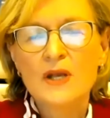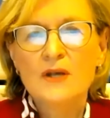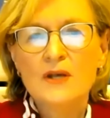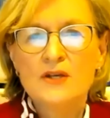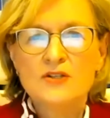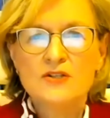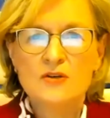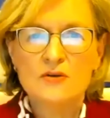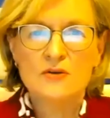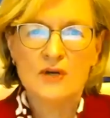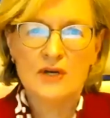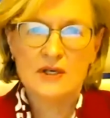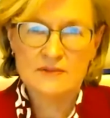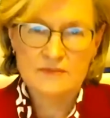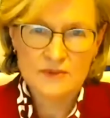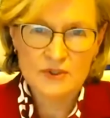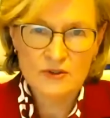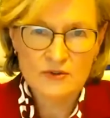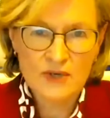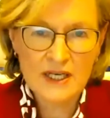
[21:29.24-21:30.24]
So
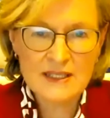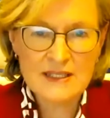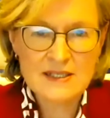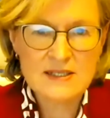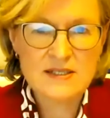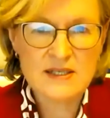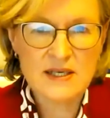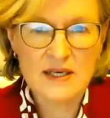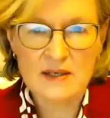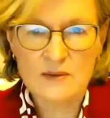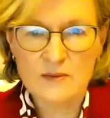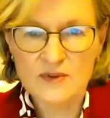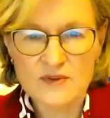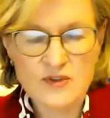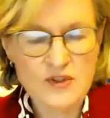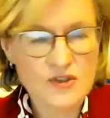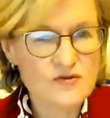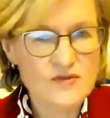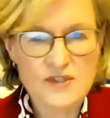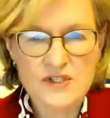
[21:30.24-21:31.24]
you rightly say, we've
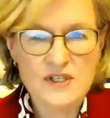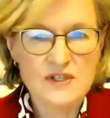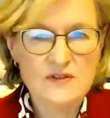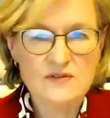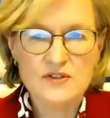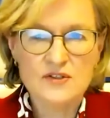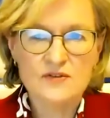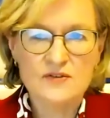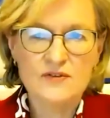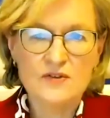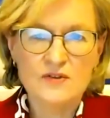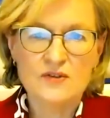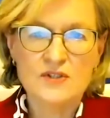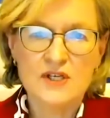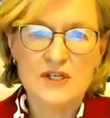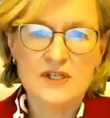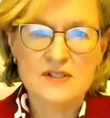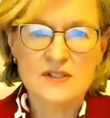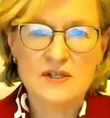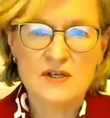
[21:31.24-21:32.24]
just received it a few
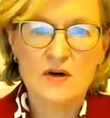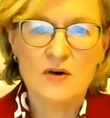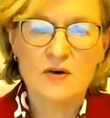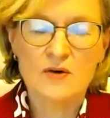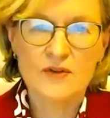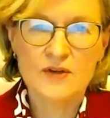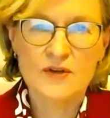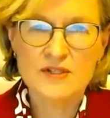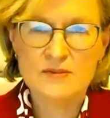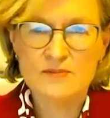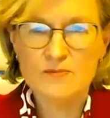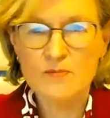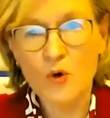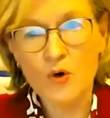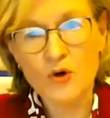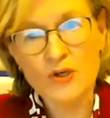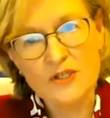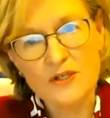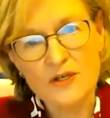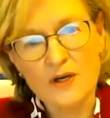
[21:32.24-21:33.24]
days ago. There's
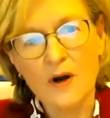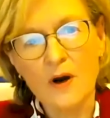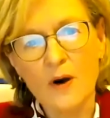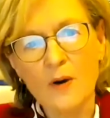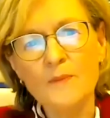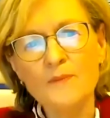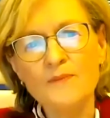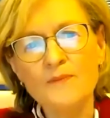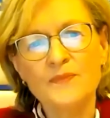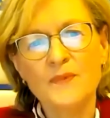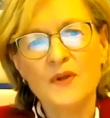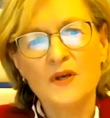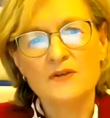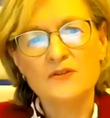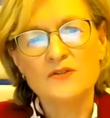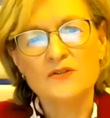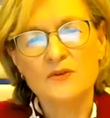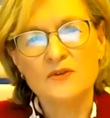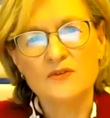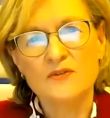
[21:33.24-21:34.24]
more to come.
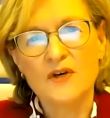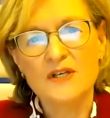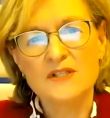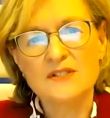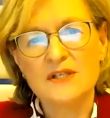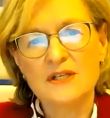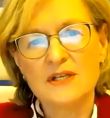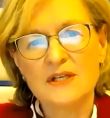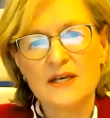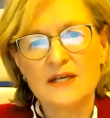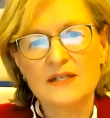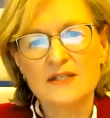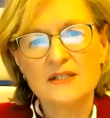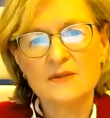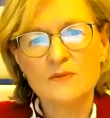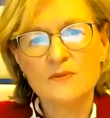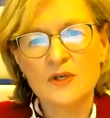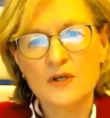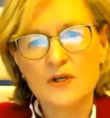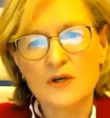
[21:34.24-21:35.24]
So advice on
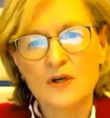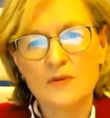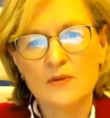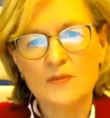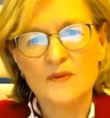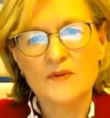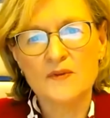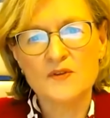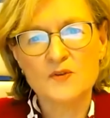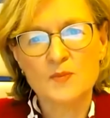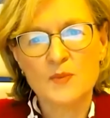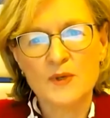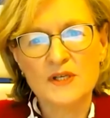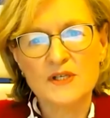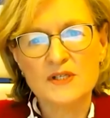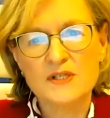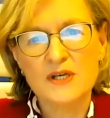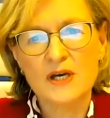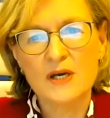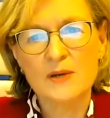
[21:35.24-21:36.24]
lending will come in the
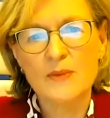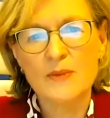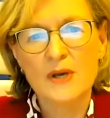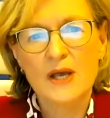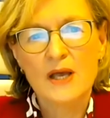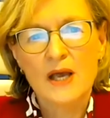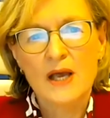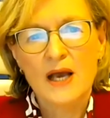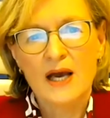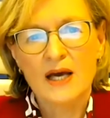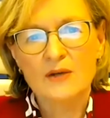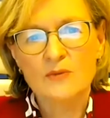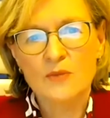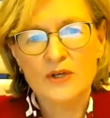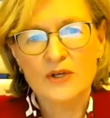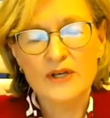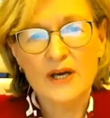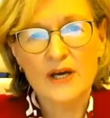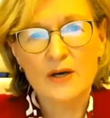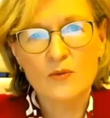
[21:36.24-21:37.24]
springtime. And we're
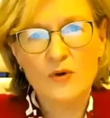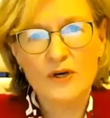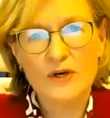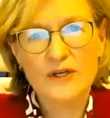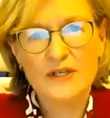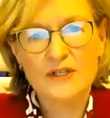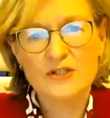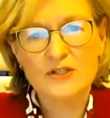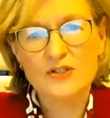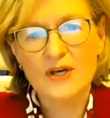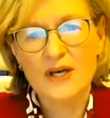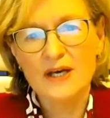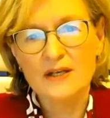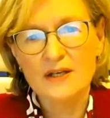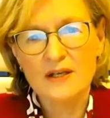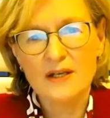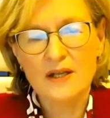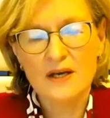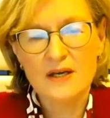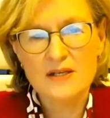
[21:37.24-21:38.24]
now working to
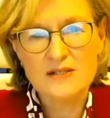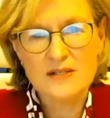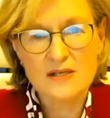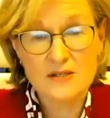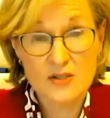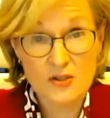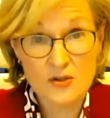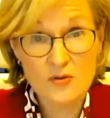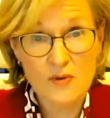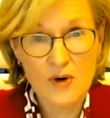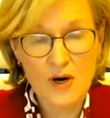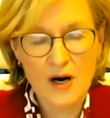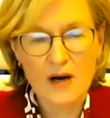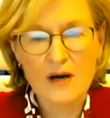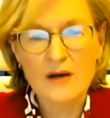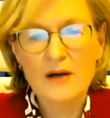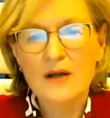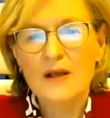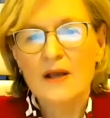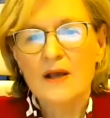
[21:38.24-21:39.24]
analyse, as you
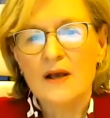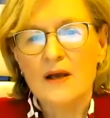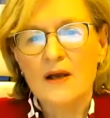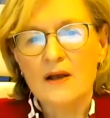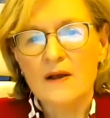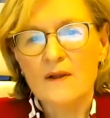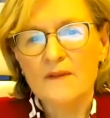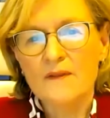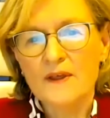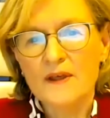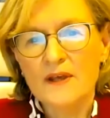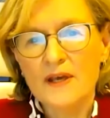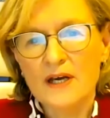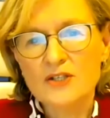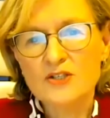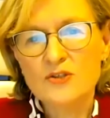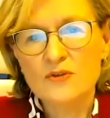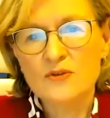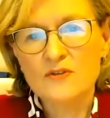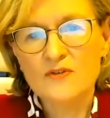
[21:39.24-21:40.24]
are, the
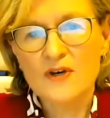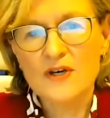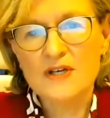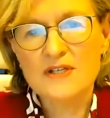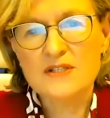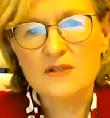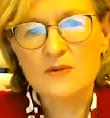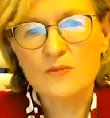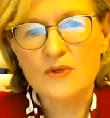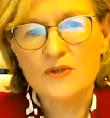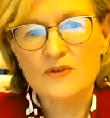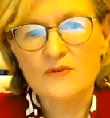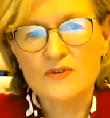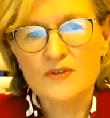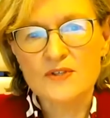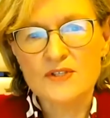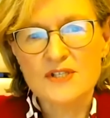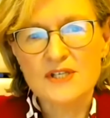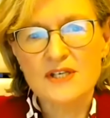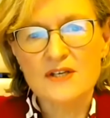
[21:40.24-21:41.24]
actual advice that we've
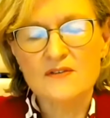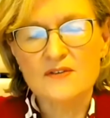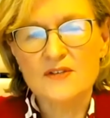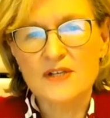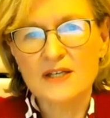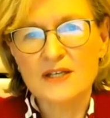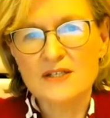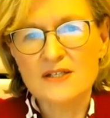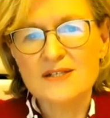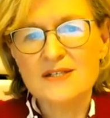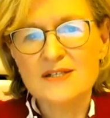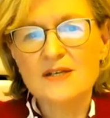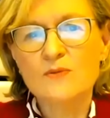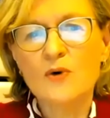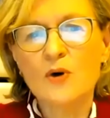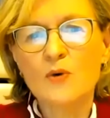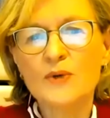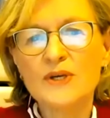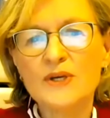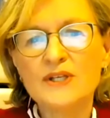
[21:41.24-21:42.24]
received and to see
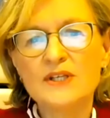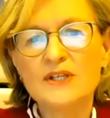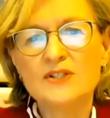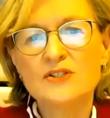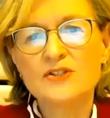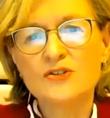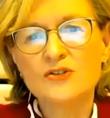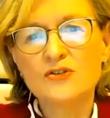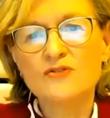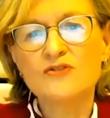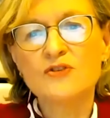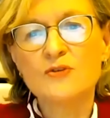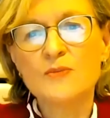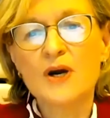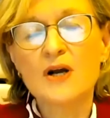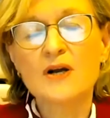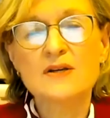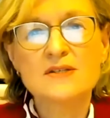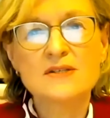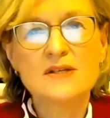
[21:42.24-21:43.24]
what we need to do from
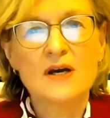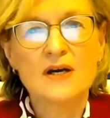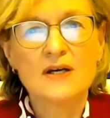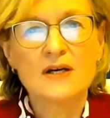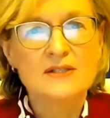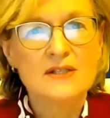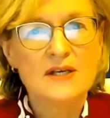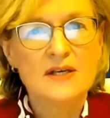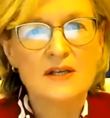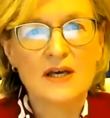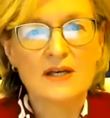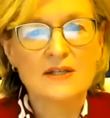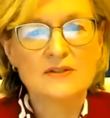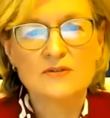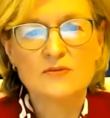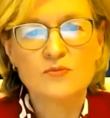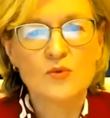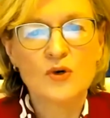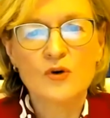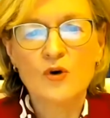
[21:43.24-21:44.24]
our side.
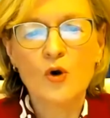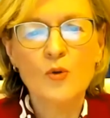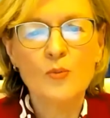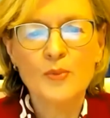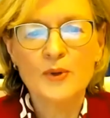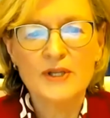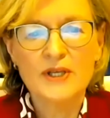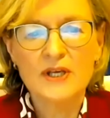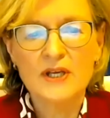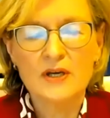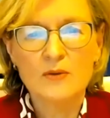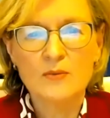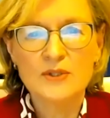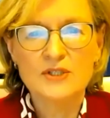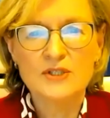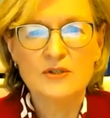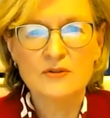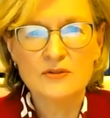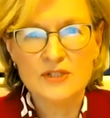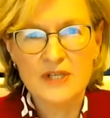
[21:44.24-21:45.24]
And we're open here. We
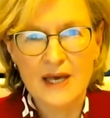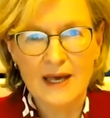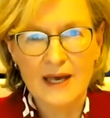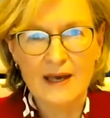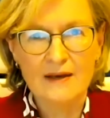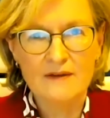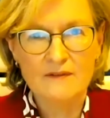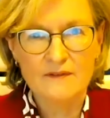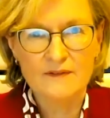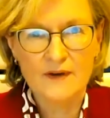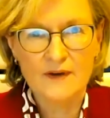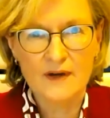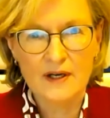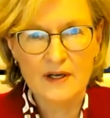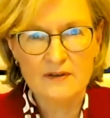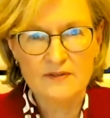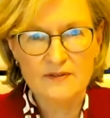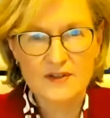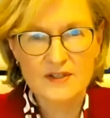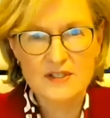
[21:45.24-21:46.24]
don't have
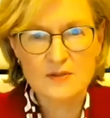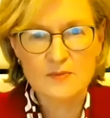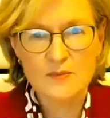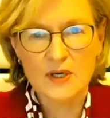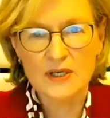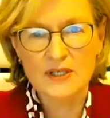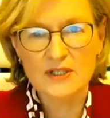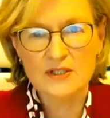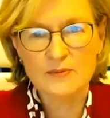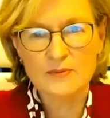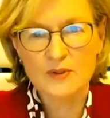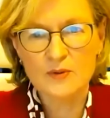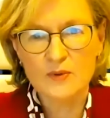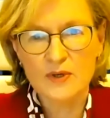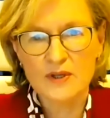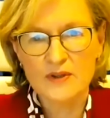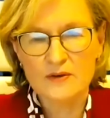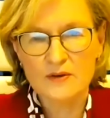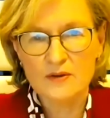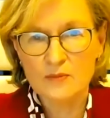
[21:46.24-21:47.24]
a fixed mind about
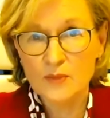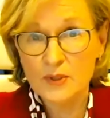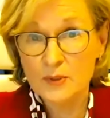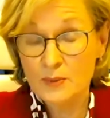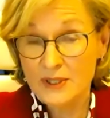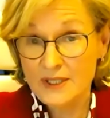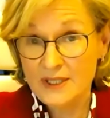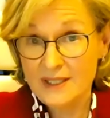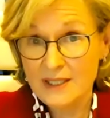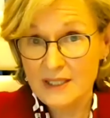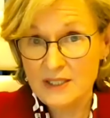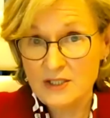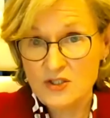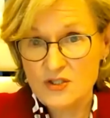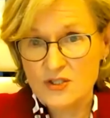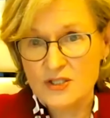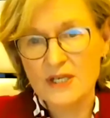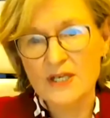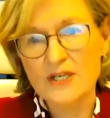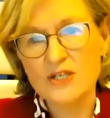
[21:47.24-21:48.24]
whether we will need
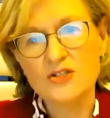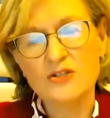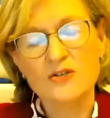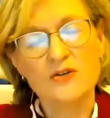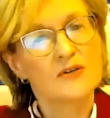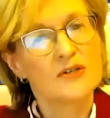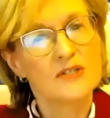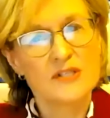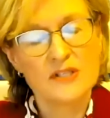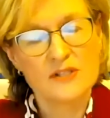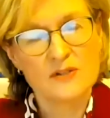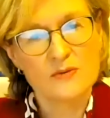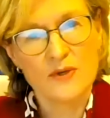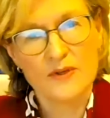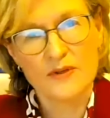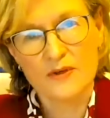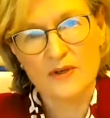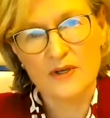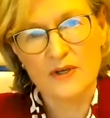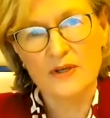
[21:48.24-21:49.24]
legislation or indeed
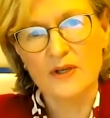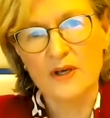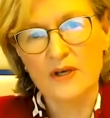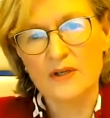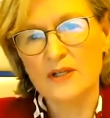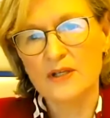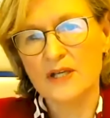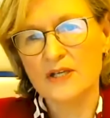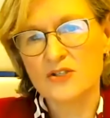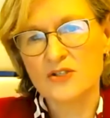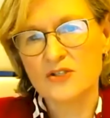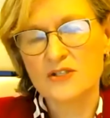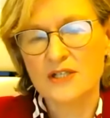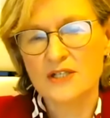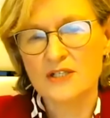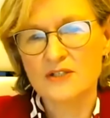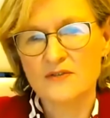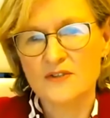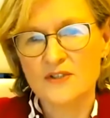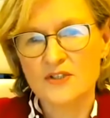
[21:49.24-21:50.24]
whether a
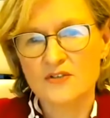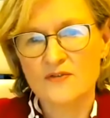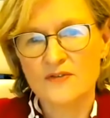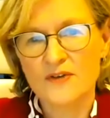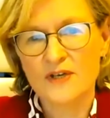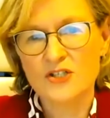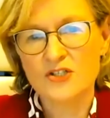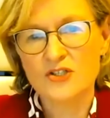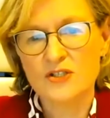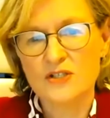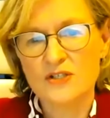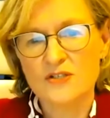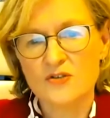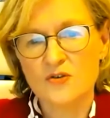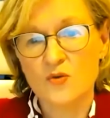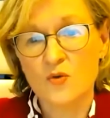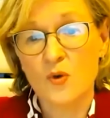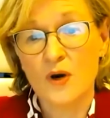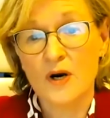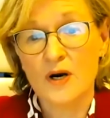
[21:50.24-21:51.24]
non-legislative intervention is
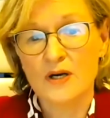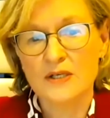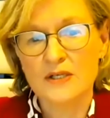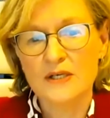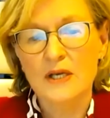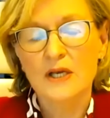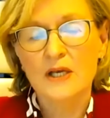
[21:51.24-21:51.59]
required.